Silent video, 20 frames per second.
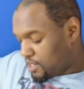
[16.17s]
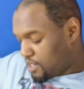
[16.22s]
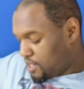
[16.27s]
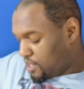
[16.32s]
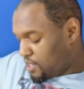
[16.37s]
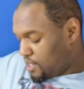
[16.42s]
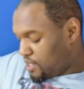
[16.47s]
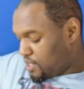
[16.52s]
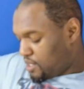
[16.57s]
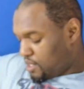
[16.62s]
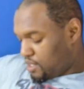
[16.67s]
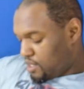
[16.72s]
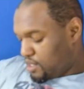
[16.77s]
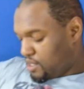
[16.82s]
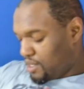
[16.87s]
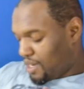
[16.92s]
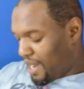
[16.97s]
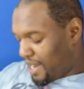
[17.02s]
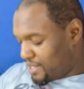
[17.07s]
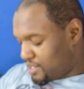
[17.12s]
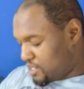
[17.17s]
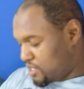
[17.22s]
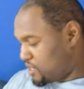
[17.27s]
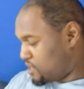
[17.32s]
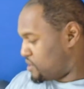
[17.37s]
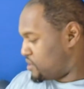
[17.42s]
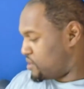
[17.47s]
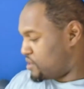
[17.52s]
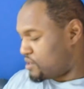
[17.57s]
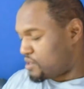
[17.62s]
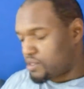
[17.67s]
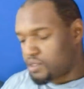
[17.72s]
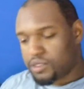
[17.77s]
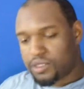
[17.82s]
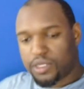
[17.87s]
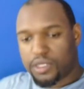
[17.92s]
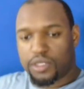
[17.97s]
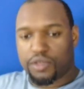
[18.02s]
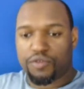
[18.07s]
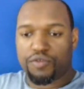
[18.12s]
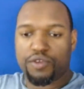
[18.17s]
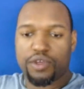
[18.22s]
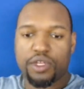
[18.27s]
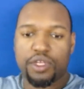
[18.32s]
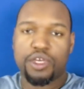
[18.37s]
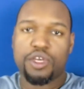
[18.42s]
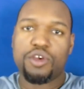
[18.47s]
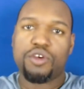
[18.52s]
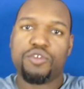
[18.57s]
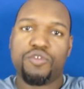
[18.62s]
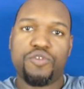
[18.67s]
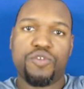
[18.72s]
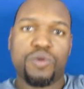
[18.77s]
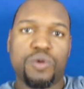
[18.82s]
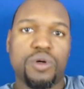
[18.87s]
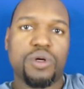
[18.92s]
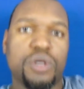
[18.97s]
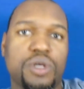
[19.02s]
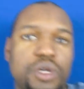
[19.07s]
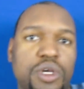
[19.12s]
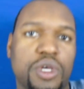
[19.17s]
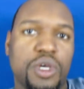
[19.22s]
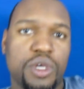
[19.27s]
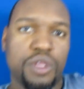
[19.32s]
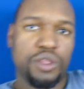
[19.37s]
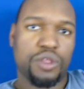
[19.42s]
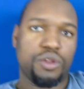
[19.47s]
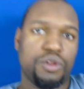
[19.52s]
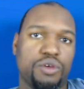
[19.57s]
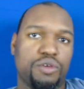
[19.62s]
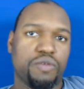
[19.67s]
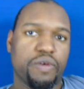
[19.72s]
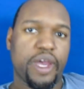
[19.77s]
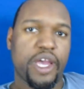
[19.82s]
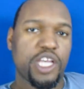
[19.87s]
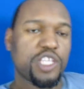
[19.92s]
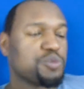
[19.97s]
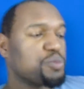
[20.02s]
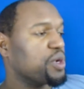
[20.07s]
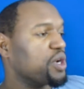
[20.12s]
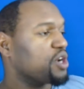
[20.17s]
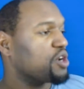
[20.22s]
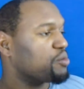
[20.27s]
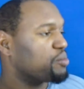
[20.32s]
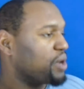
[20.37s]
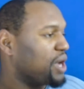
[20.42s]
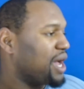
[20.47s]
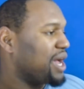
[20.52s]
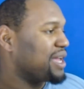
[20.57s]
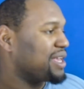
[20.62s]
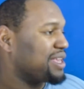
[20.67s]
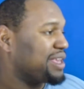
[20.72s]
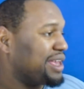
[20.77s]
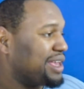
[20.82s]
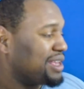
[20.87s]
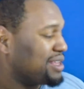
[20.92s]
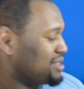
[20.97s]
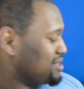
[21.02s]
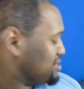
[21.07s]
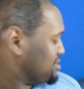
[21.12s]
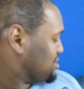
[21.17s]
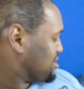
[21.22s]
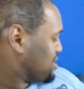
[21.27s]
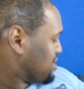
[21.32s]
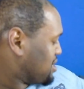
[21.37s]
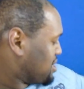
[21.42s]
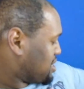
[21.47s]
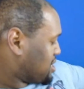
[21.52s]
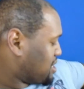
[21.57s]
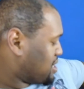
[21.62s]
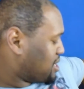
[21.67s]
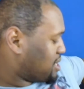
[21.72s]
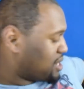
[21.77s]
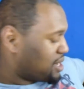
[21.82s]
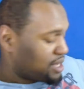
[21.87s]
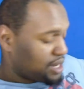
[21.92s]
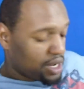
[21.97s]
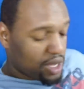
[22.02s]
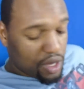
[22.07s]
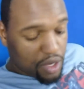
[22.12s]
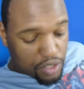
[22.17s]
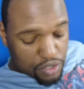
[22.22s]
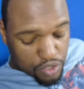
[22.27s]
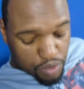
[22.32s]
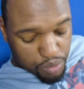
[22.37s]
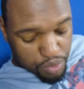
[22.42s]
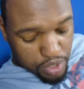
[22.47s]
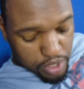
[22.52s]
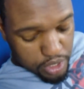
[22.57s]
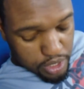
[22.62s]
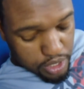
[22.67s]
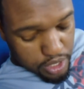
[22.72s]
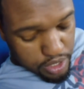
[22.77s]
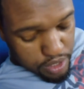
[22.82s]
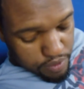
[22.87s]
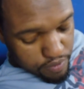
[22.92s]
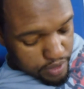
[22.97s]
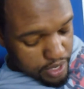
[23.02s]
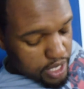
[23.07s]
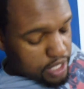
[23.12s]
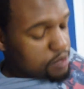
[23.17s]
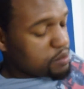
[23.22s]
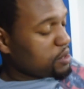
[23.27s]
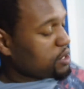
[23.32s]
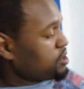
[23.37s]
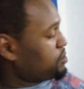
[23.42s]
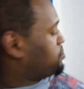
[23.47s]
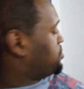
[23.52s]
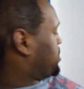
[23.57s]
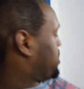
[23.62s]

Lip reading: sitting here. I just did the video for the new Raspberry Pi case. And I also brought another Raspberry